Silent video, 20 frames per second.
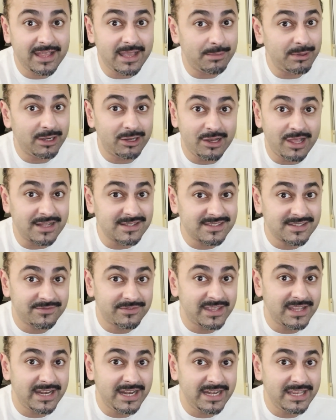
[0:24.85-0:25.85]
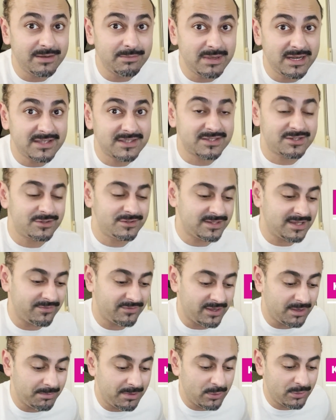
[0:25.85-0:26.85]
I mean, lots of Canadian ministers
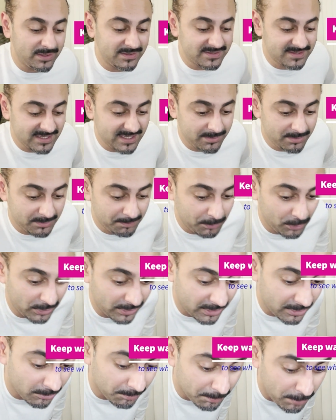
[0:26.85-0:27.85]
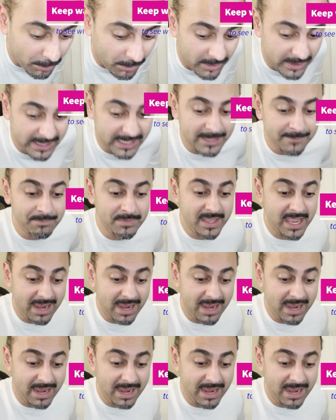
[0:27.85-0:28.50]
have come out and said that political party,